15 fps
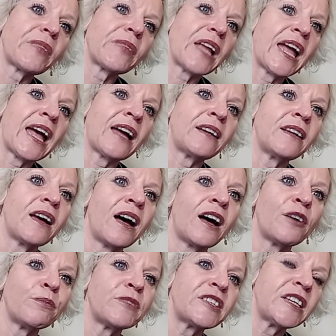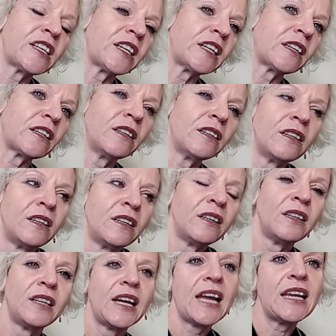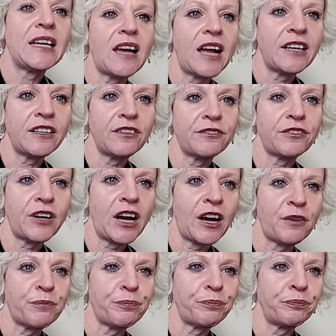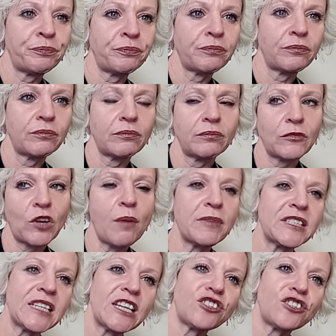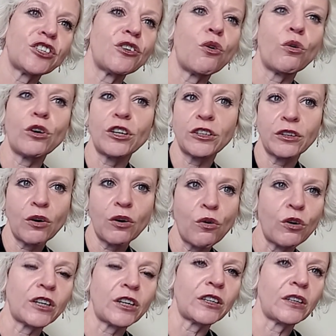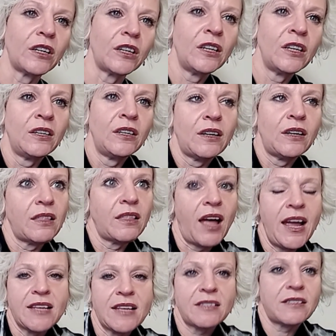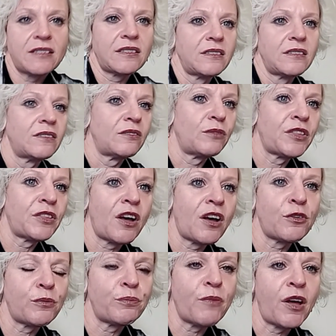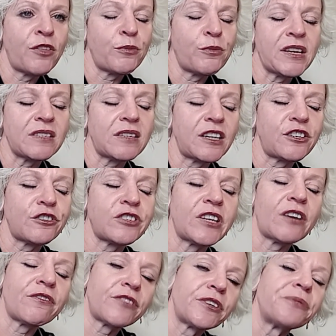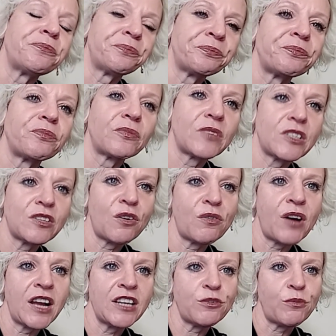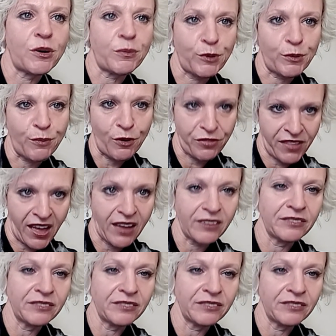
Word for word: and seeking any kind of compensation or alliance with other beings like yourself. So I do want to promote that.